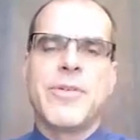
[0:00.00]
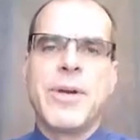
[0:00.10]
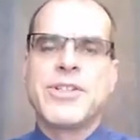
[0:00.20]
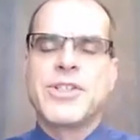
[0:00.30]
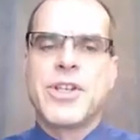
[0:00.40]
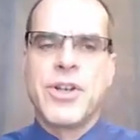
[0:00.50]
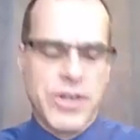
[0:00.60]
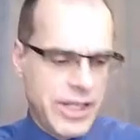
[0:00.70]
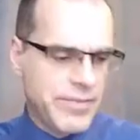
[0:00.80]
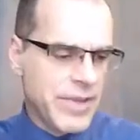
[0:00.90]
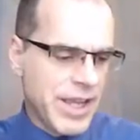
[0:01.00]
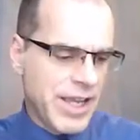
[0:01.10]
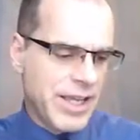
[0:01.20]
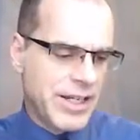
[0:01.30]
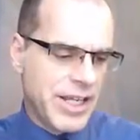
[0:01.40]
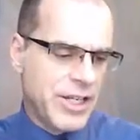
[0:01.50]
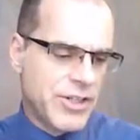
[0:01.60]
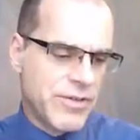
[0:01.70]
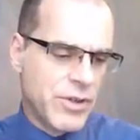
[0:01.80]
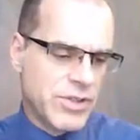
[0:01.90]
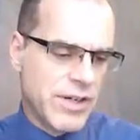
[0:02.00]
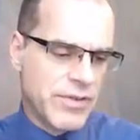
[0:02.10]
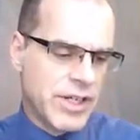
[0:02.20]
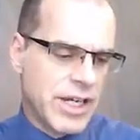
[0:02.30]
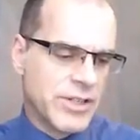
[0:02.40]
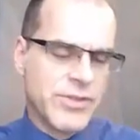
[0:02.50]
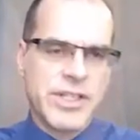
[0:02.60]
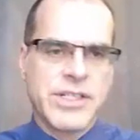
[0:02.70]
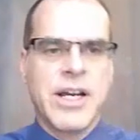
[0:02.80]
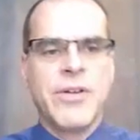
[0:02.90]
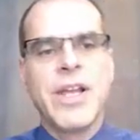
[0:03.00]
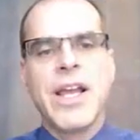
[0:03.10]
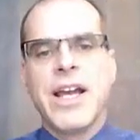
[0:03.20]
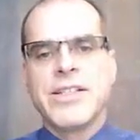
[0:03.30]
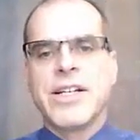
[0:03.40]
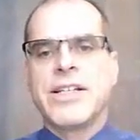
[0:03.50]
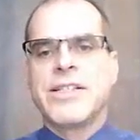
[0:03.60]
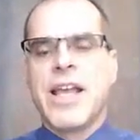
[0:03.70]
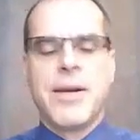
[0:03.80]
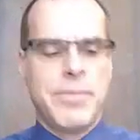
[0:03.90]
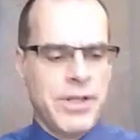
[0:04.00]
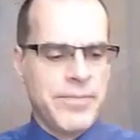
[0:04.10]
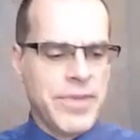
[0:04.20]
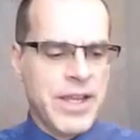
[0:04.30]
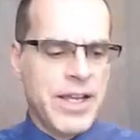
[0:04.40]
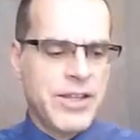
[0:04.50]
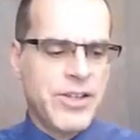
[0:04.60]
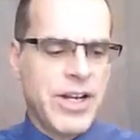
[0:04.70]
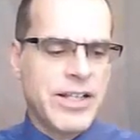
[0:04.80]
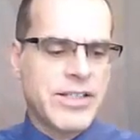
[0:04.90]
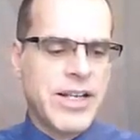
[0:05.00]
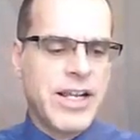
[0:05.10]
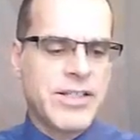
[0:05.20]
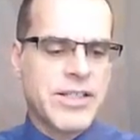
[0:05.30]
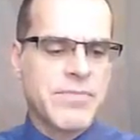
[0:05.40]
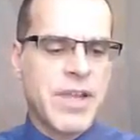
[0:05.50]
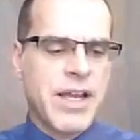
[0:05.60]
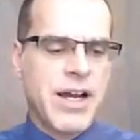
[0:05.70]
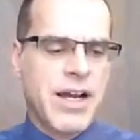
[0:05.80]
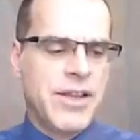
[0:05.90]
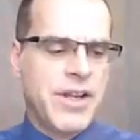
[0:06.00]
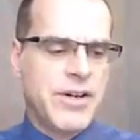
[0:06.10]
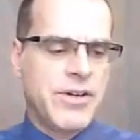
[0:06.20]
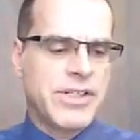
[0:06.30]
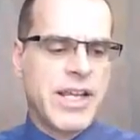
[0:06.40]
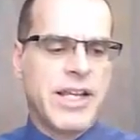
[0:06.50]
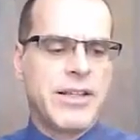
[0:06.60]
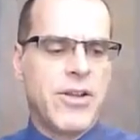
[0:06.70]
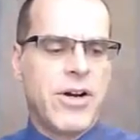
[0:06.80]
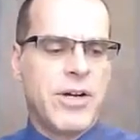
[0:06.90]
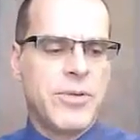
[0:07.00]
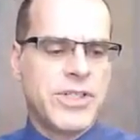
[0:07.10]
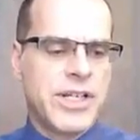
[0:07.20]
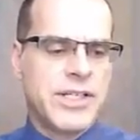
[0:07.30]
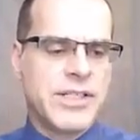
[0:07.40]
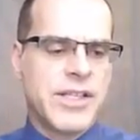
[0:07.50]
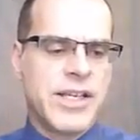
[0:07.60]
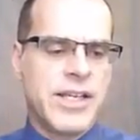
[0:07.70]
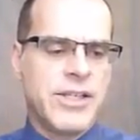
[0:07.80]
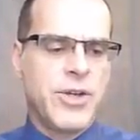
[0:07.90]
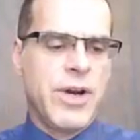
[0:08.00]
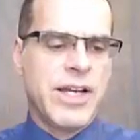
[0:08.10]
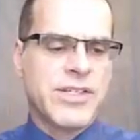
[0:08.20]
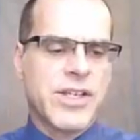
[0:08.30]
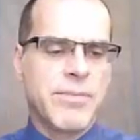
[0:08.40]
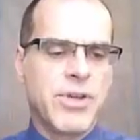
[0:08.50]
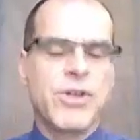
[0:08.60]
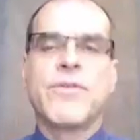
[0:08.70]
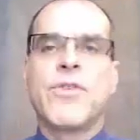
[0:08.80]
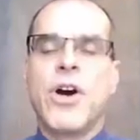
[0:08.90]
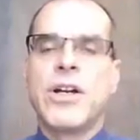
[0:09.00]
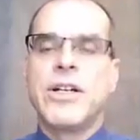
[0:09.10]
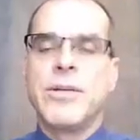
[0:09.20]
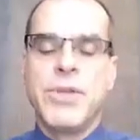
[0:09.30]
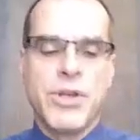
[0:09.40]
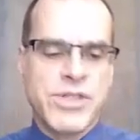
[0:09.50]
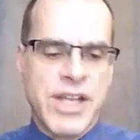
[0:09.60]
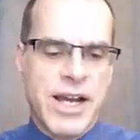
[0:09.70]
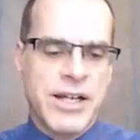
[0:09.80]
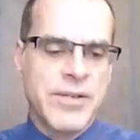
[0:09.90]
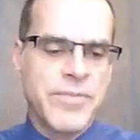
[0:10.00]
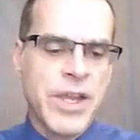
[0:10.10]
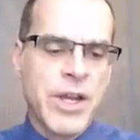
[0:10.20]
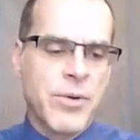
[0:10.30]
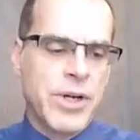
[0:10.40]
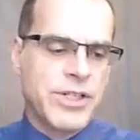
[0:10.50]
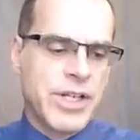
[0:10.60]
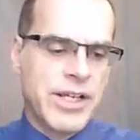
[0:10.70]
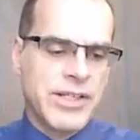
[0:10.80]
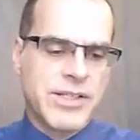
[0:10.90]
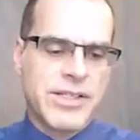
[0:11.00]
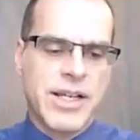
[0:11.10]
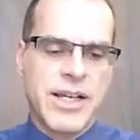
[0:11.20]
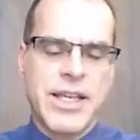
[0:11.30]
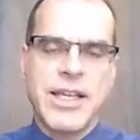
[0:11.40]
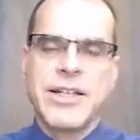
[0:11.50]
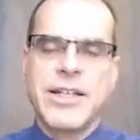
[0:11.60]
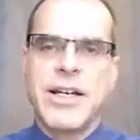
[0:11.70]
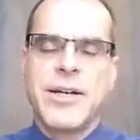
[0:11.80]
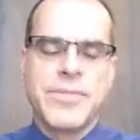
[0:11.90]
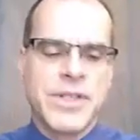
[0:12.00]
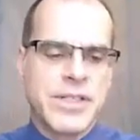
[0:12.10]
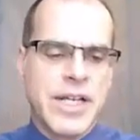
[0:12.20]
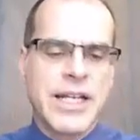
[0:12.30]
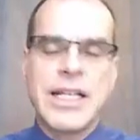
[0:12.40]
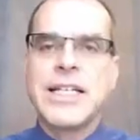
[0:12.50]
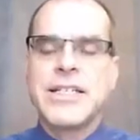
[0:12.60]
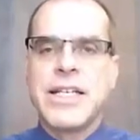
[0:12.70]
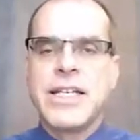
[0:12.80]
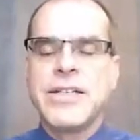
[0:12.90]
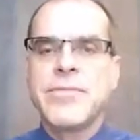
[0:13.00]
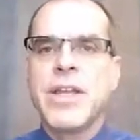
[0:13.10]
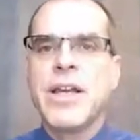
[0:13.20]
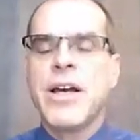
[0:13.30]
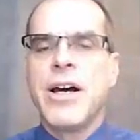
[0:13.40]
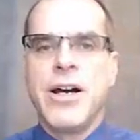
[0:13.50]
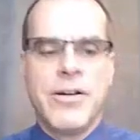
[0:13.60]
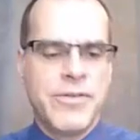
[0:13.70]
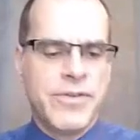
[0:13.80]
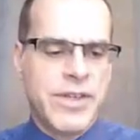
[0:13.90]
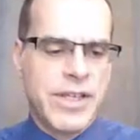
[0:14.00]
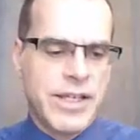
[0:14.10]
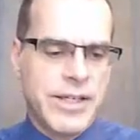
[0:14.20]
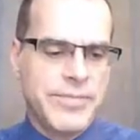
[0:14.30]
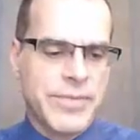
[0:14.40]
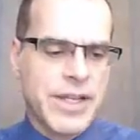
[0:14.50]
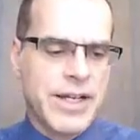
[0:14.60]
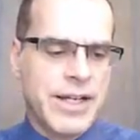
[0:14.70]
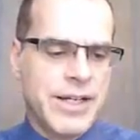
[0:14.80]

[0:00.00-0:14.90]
information security in each of those different countries. Now, as an example, in the United States, there is a law which is the U.S. Computer Fraud and Abuse Act, which is in Title 18 of the